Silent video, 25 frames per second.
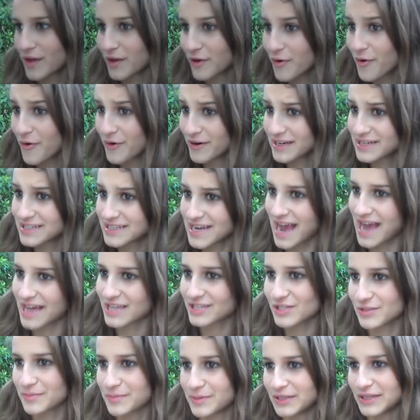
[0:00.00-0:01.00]
according to
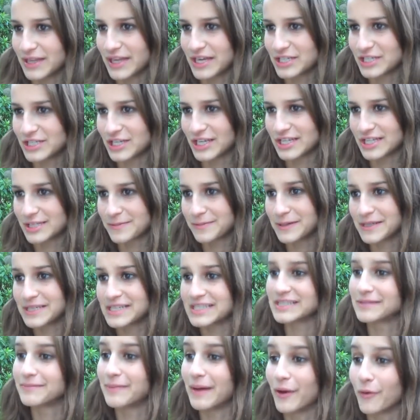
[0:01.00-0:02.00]
extrapolations
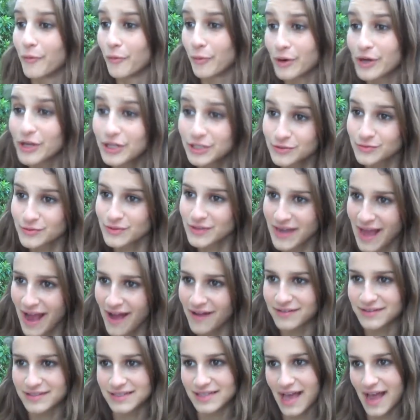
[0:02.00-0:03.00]
predicted by
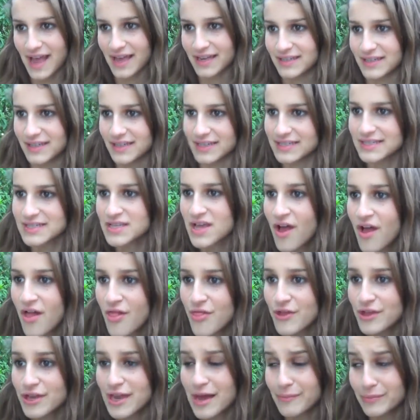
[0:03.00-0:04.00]
world-renowned
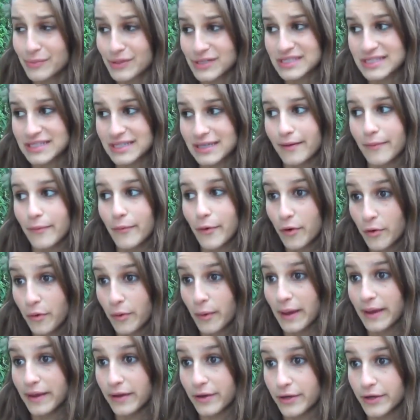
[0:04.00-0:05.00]
scientists, the numbers seem
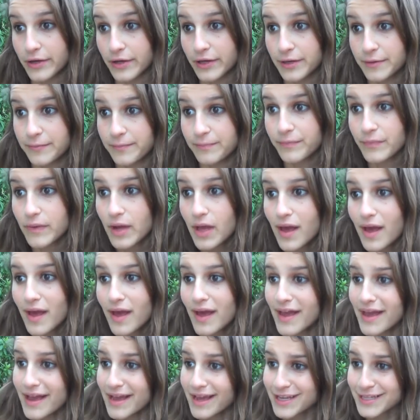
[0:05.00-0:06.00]
quite good.
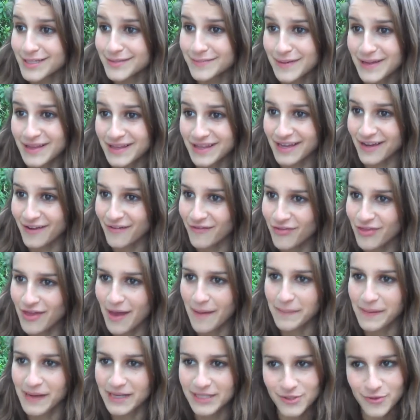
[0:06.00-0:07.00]
It is believed
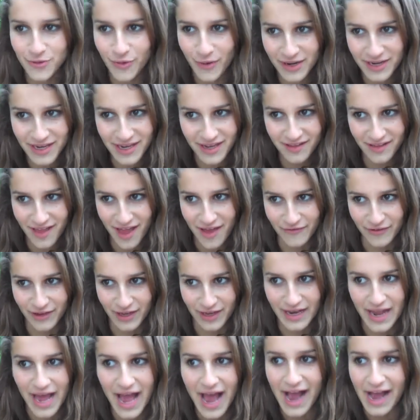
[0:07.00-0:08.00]
that by
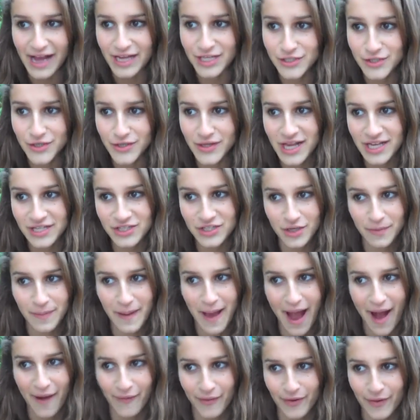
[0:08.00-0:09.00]
2011, hydroelectric
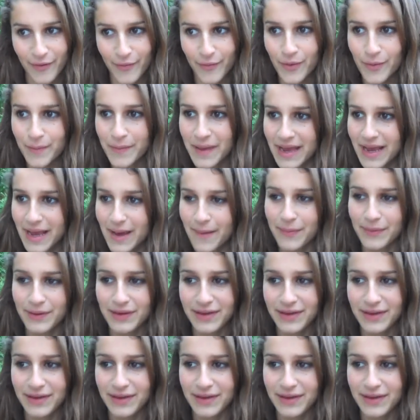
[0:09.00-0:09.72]
power will make up